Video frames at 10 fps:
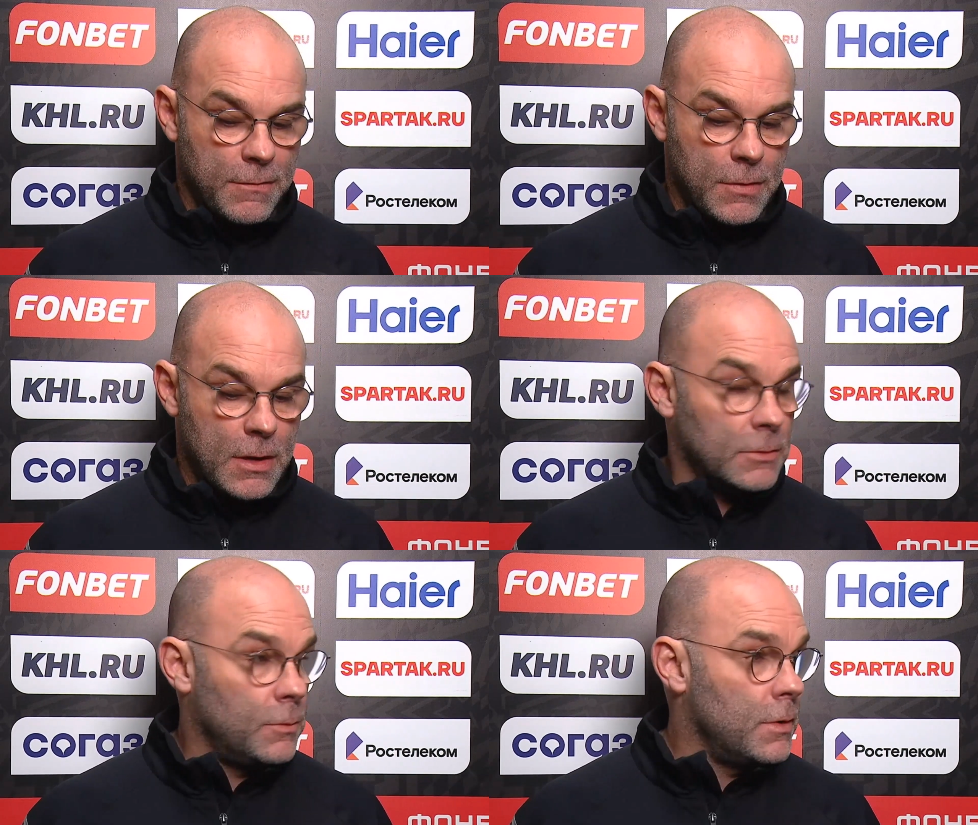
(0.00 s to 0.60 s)
for
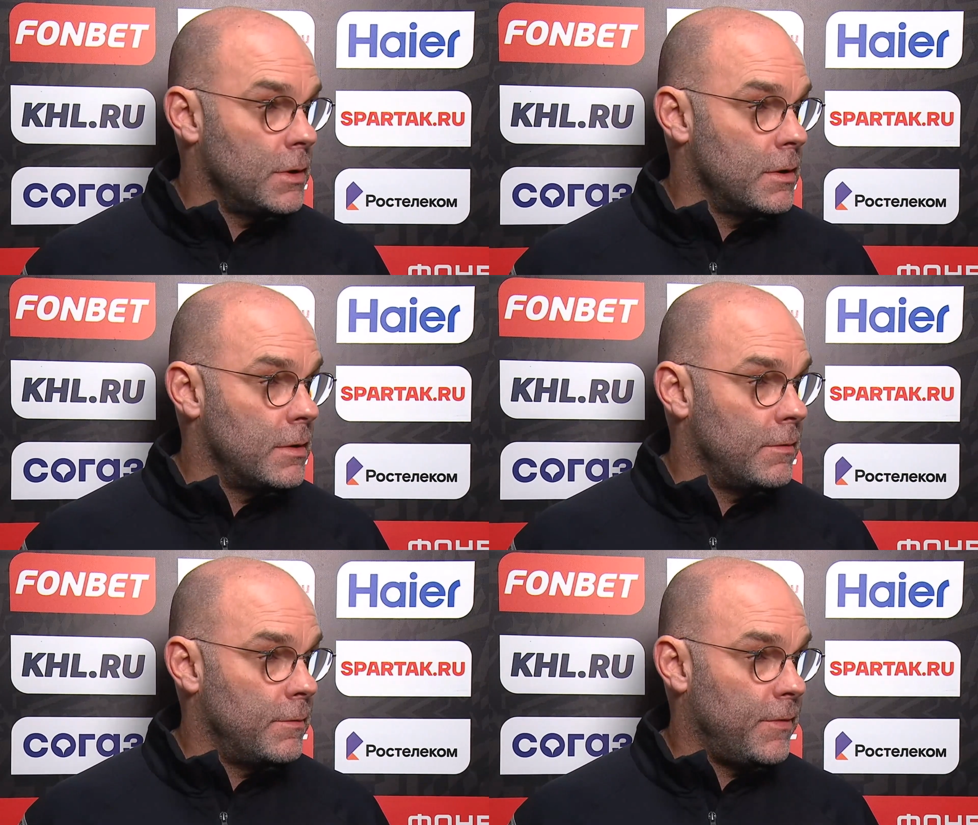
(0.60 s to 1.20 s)
us, we're in
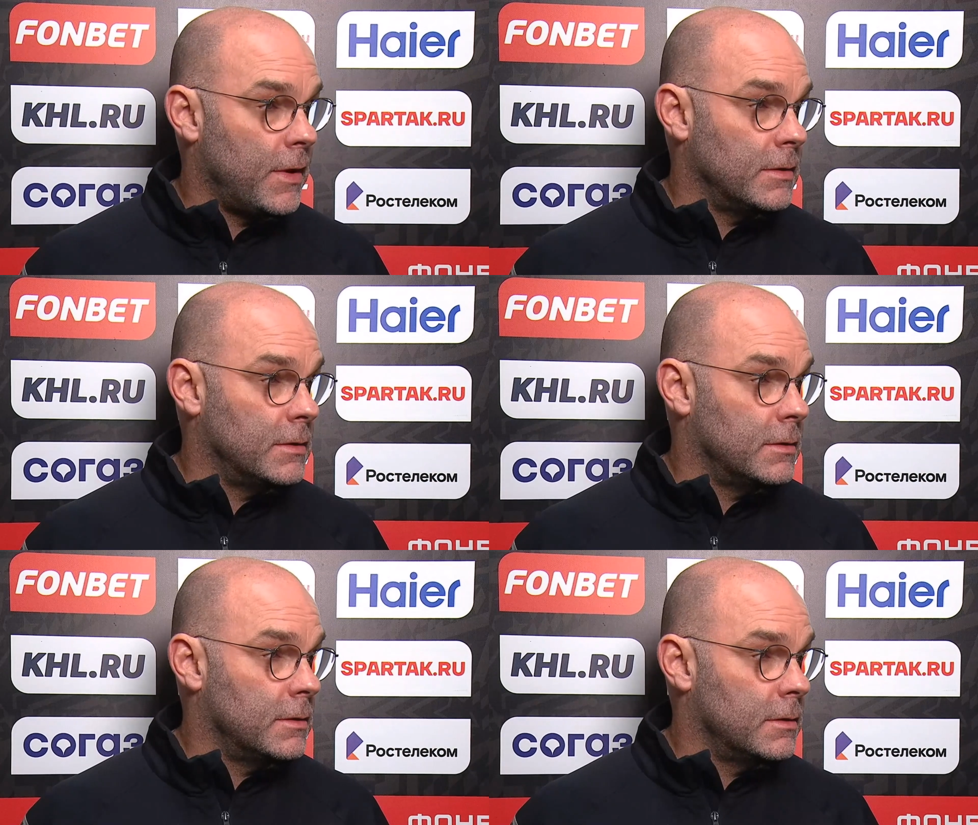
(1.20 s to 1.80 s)
a fight
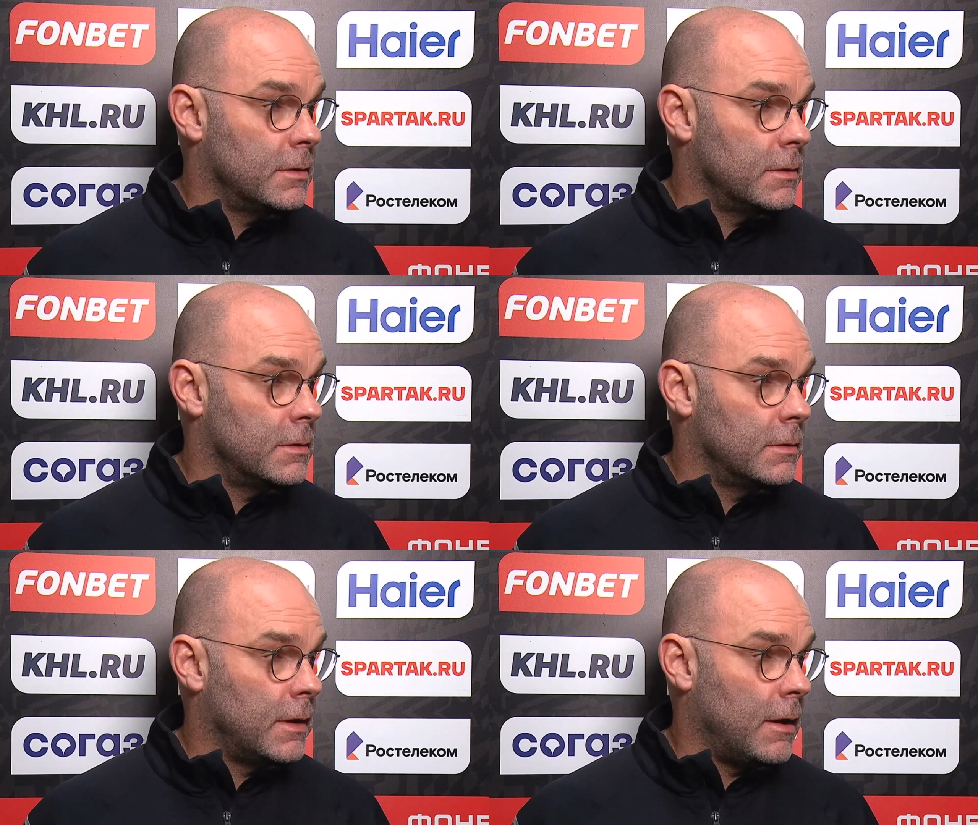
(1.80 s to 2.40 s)

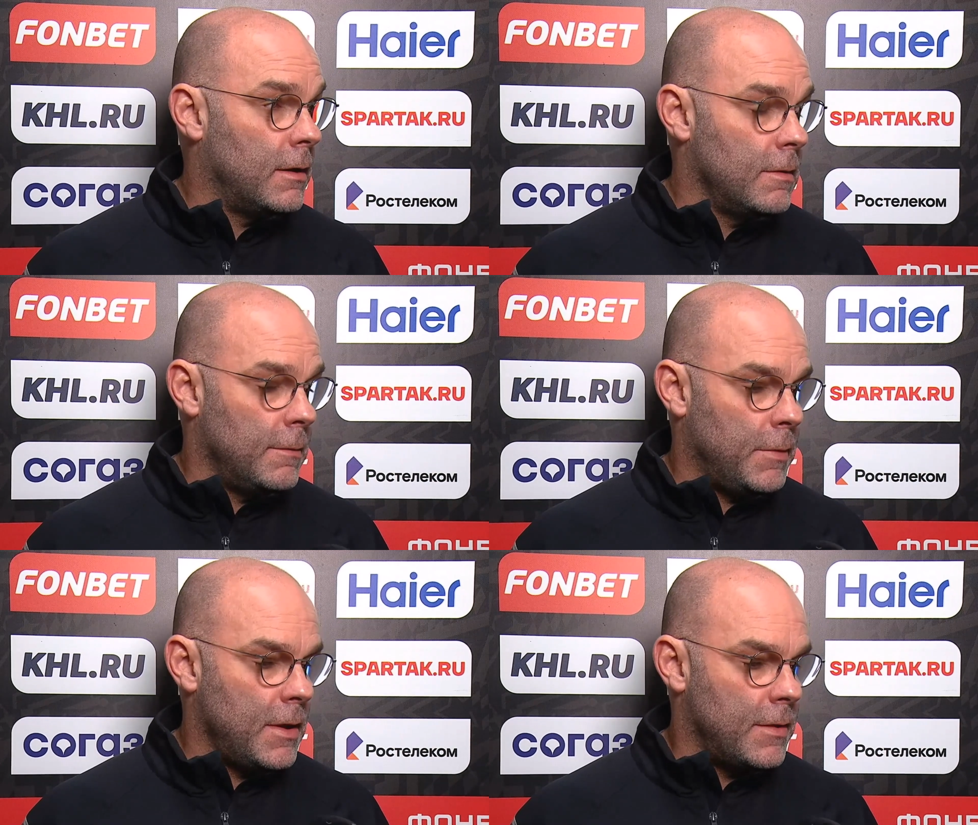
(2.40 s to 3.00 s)
to get into
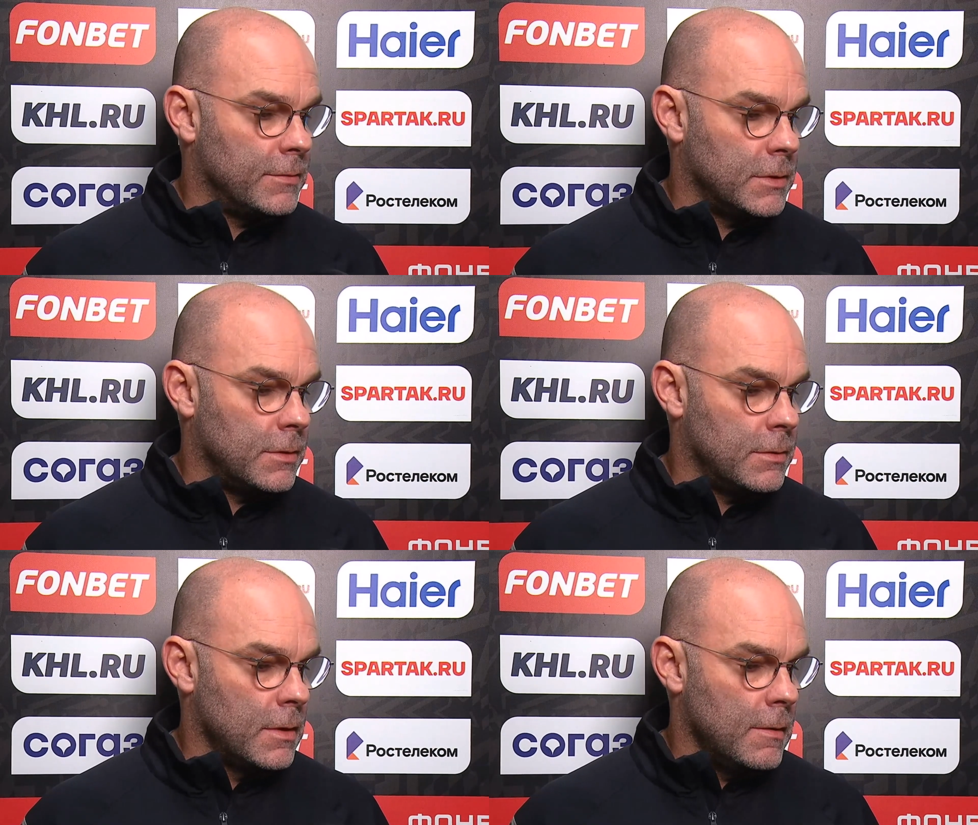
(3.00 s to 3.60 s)
the playoffs.
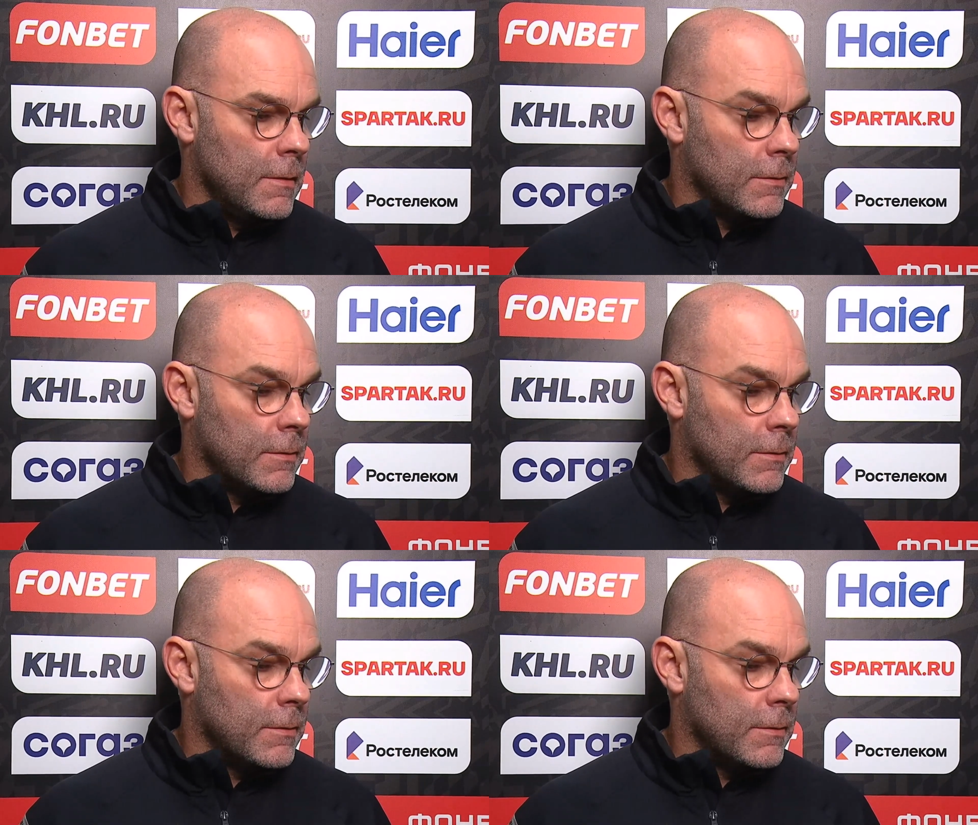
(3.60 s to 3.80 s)
So